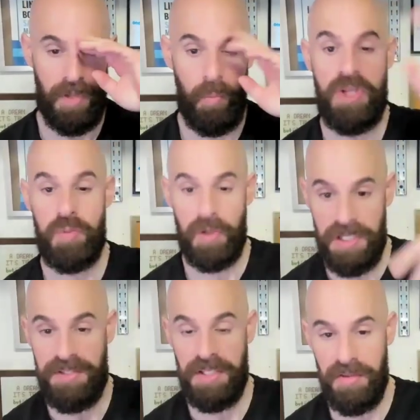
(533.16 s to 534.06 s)
which will
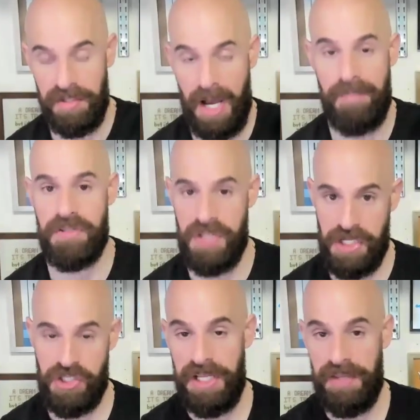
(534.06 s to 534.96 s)
continue the
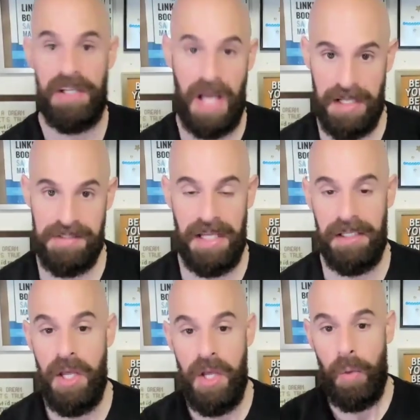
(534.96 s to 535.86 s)
conversation in the
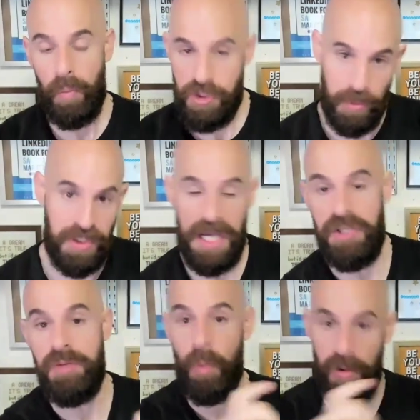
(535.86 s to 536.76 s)
content, which will
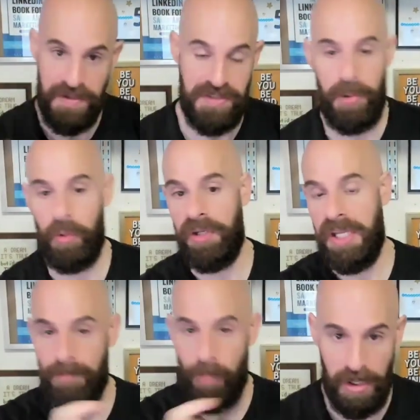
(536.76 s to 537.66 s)
get you more
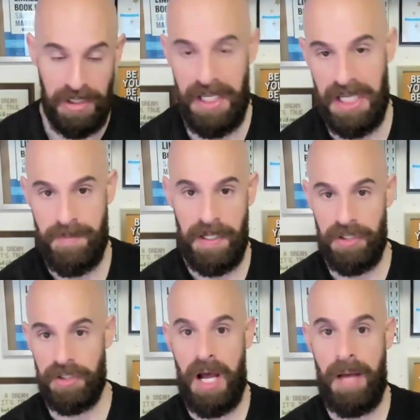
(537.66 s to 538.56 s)
visibility and more engagement in
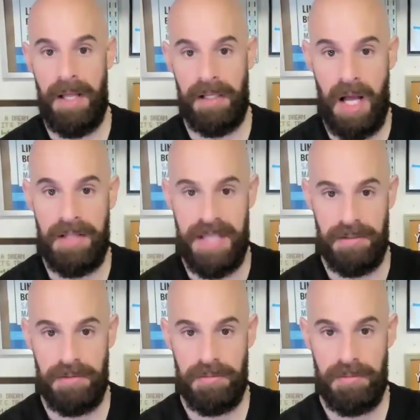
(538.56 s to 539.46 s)
your content,
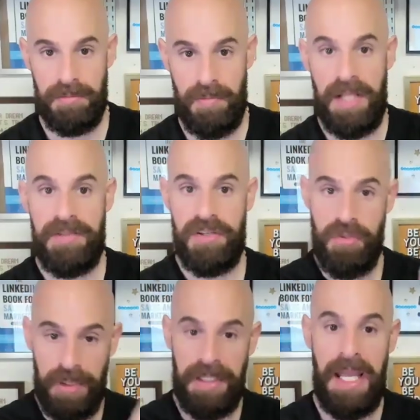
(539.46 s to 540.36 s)
right? So
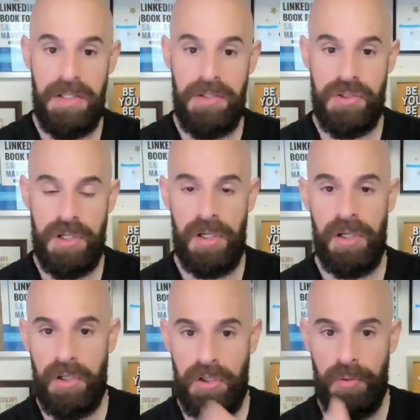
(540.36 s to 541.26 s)
you engage,
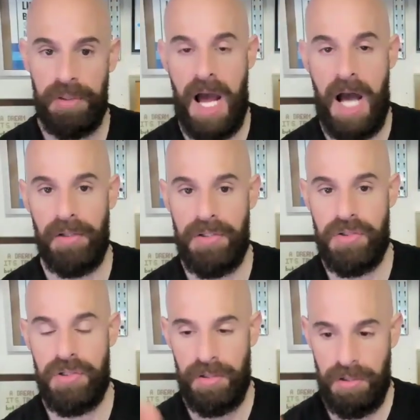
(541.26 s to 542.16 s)
you
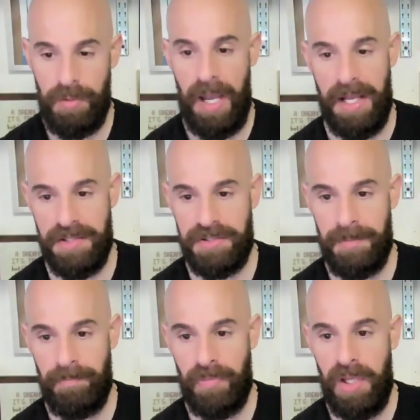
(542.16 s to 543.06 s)
acknowledge, you ask.
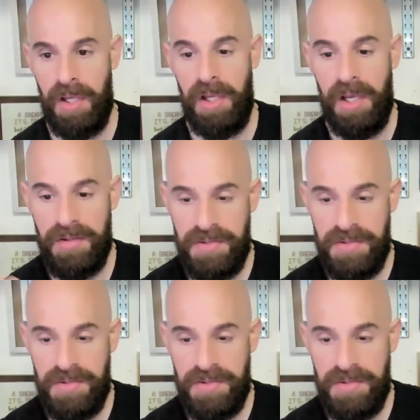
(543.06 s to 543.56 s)
The